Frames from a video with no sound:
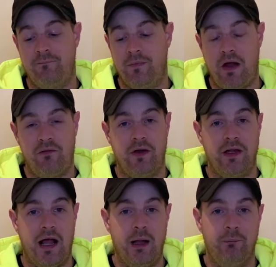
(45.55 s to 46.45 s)
Everything
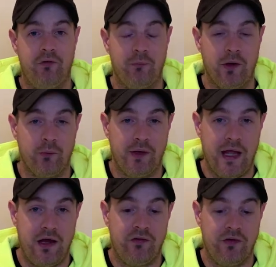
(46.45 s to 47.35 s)
helps, the bigger we
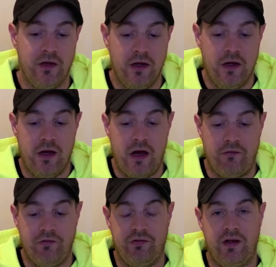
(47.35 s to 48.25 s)
get.
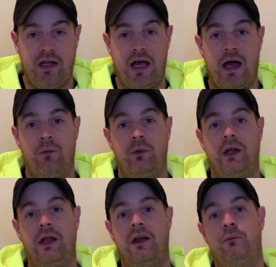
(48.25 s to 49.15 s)
Obviously, we
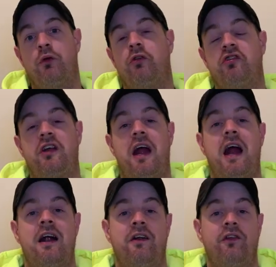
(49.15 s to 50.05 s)
can get a project
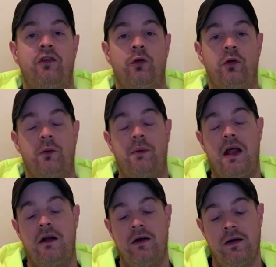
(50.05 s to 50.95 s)
car sooner the
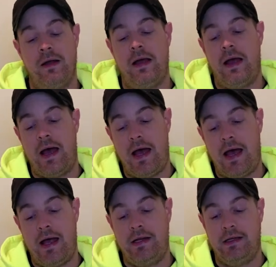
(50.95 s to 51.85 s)
better.
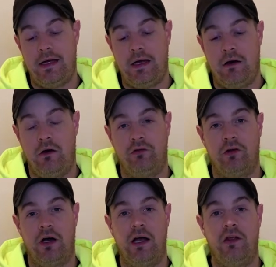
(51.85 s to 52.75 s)
And also,
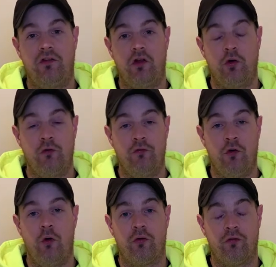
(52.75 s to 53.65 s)
guys, you can
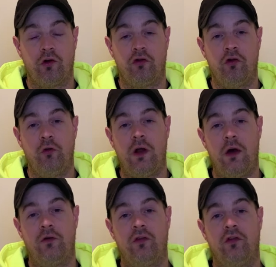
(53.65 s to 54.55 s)
vote for your
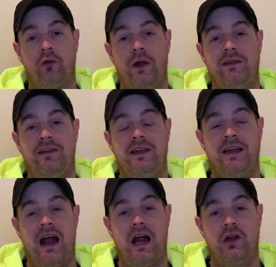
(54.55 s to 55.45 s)
2020
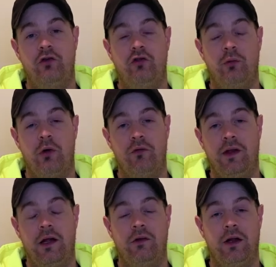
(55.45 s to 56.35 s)
Car YouTuber of the
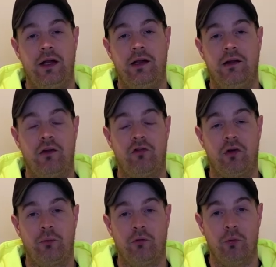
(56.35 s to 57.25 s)
Year in the link in the
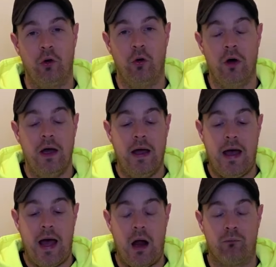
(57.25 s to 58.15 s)
description below.
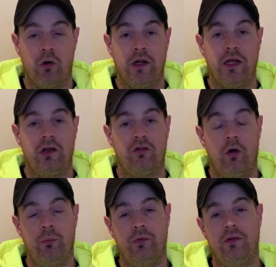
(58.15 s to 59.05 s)
I'm running it
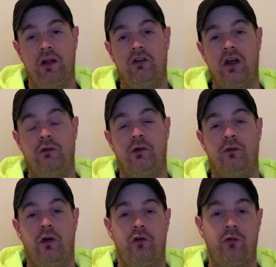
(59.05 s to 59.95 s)
up until January
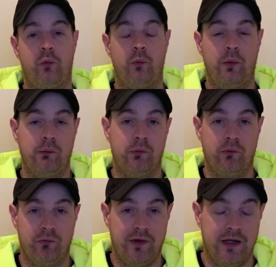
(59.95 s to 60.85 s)
1st when we will
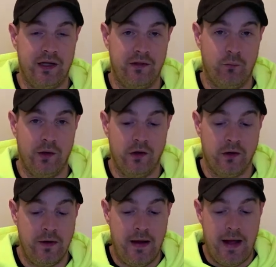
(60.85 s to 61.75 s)
reveal the winner.